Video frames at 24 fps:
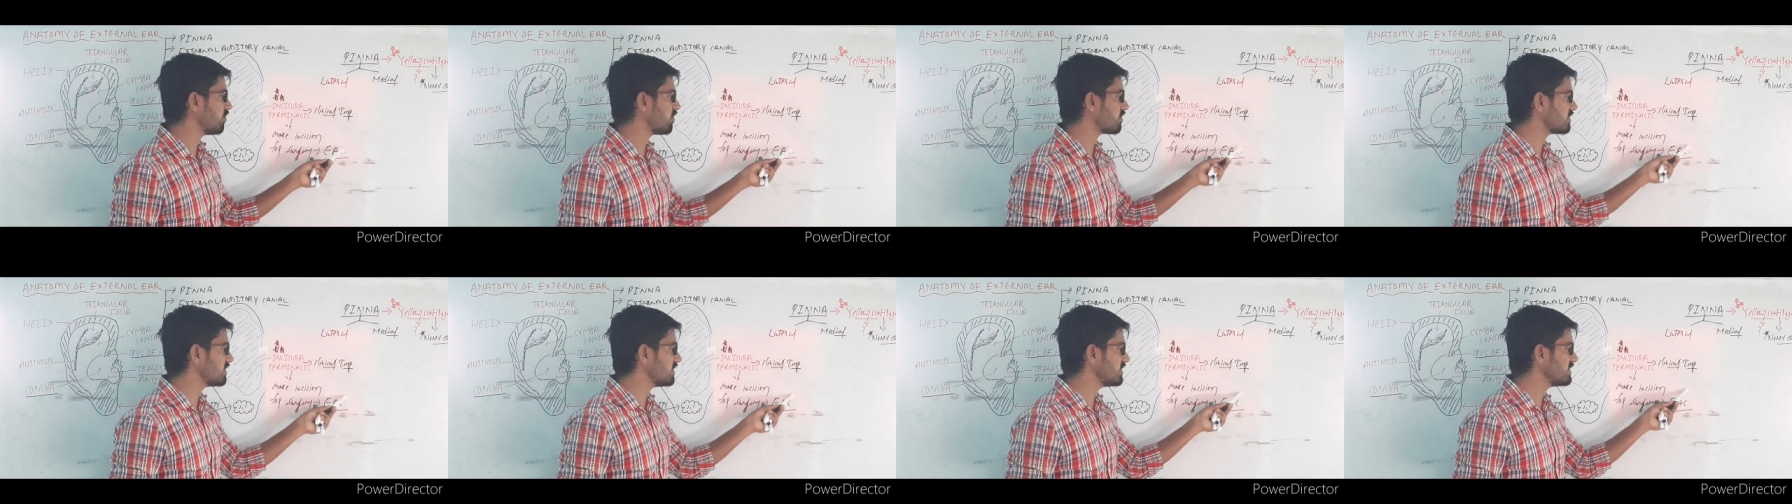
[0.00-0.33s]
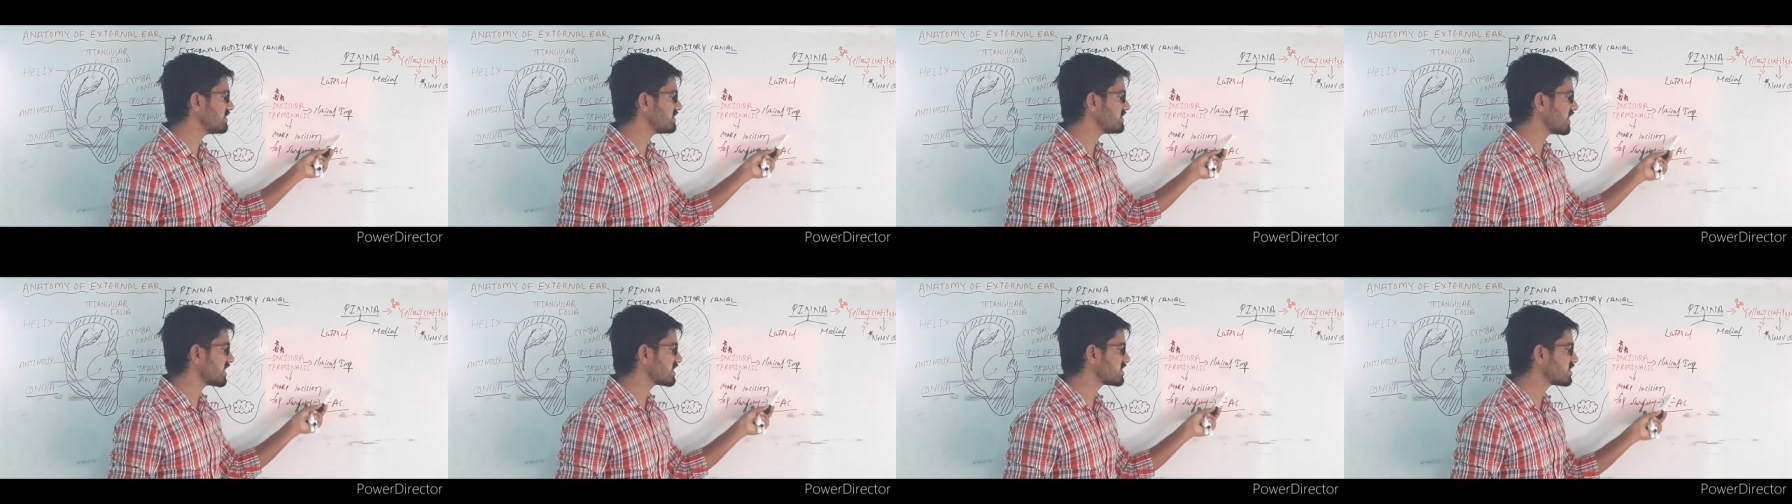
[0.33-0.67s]
for
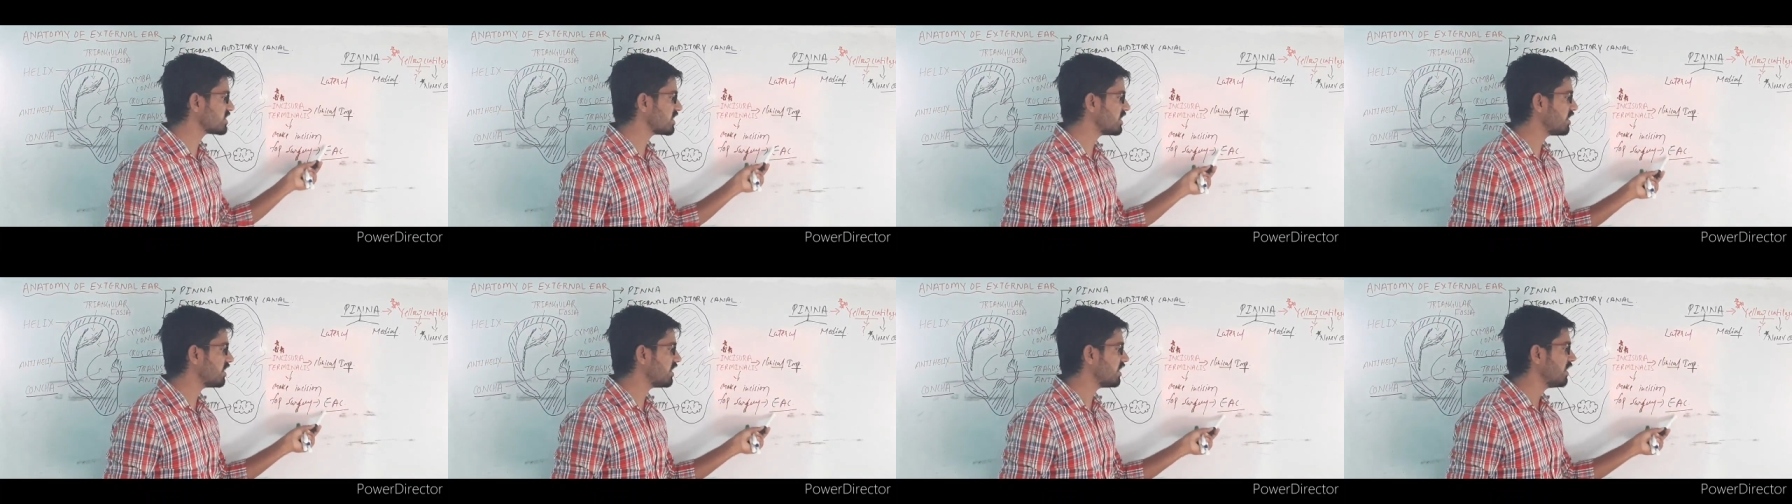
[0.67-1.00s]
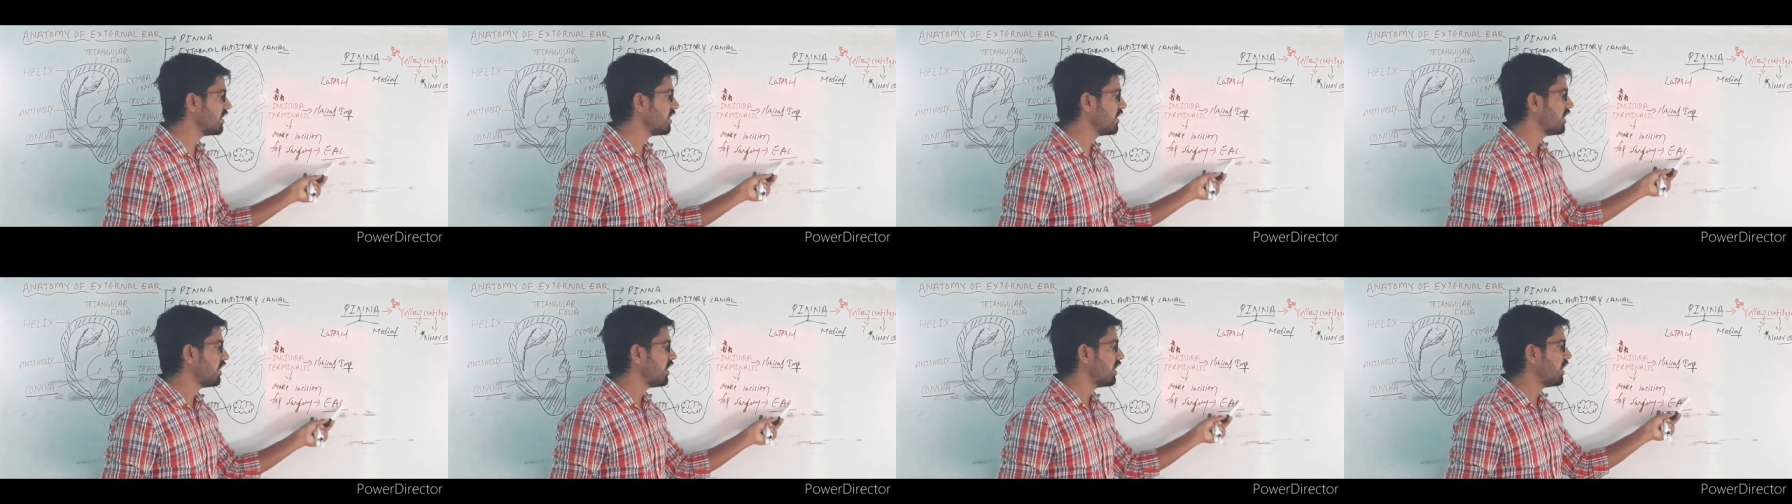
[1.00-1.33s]
this
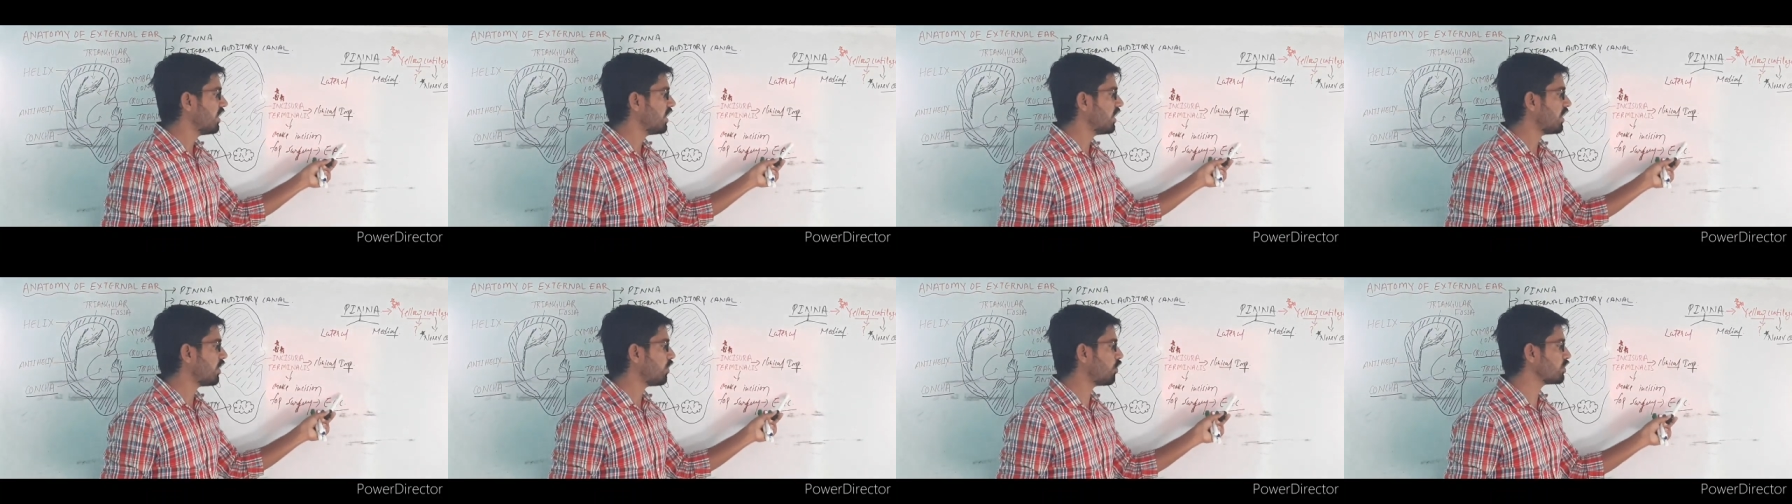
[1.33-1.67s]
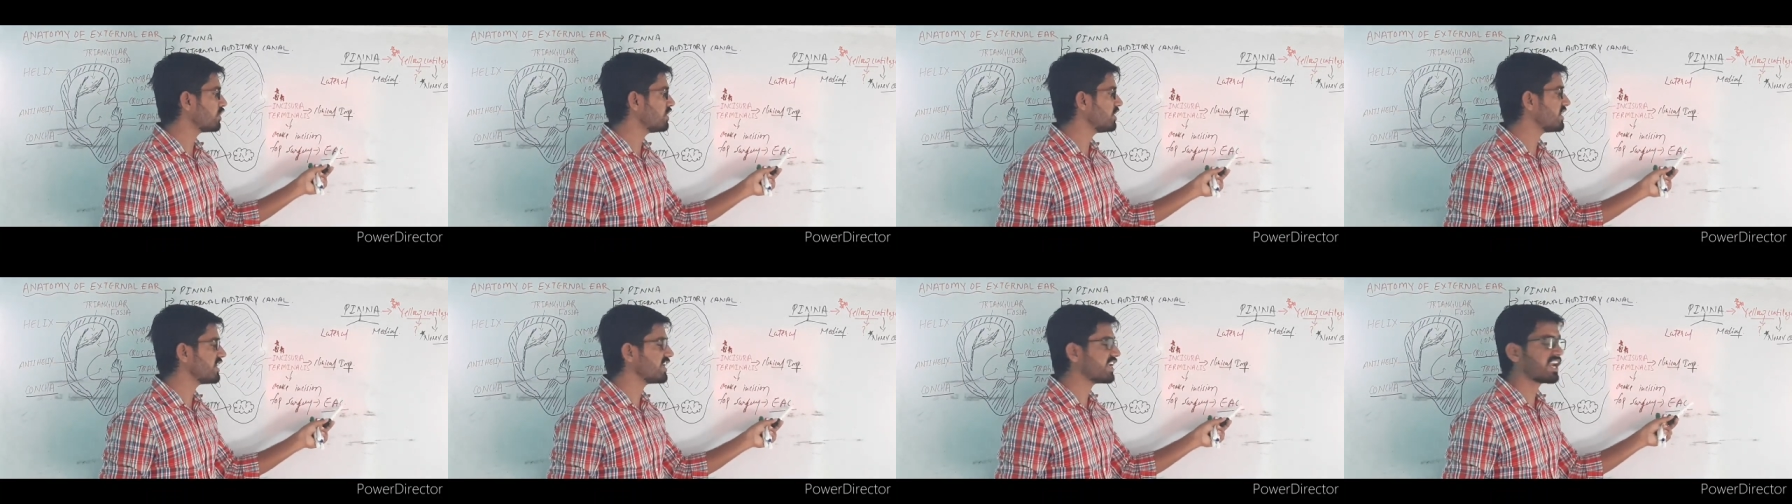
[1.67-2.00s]
external
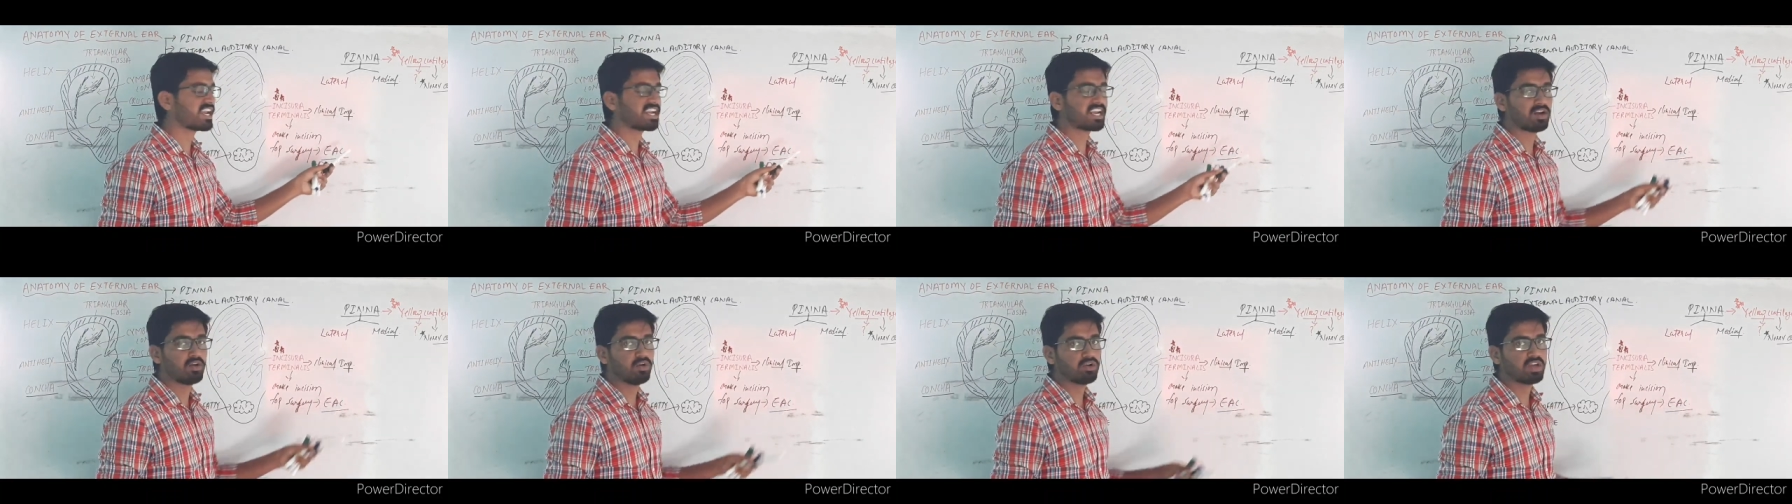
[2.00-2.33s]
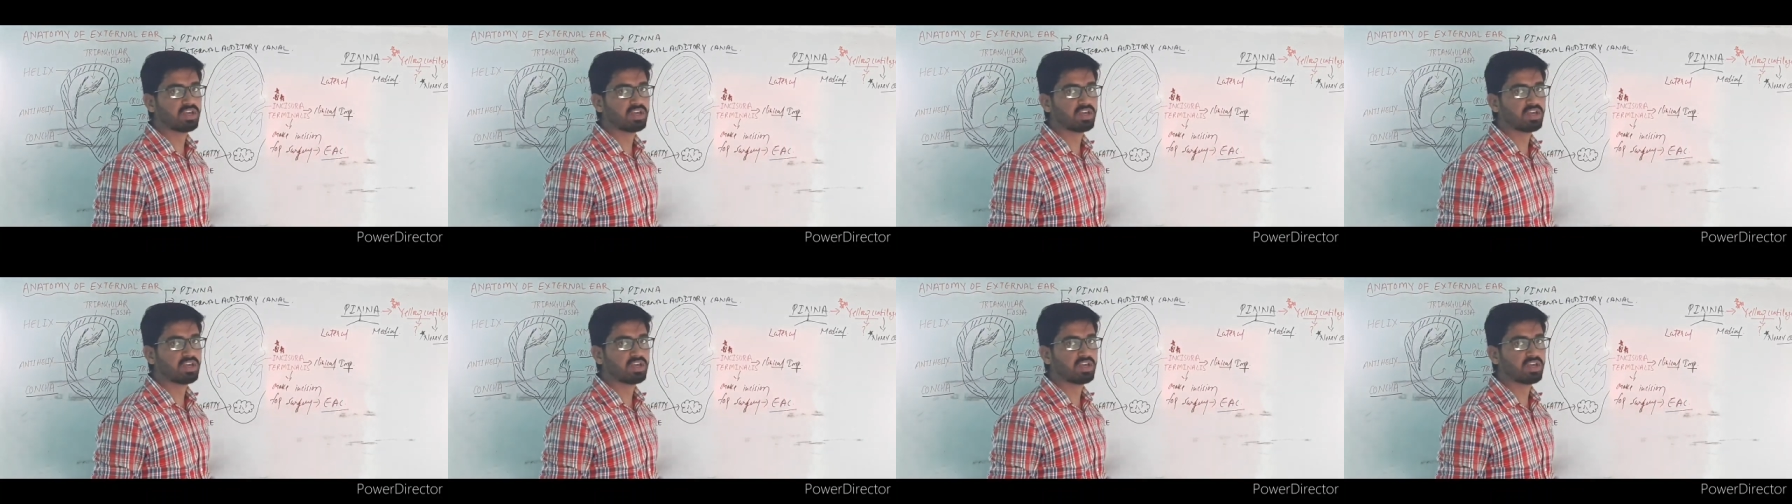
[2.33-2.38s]
auditory canal.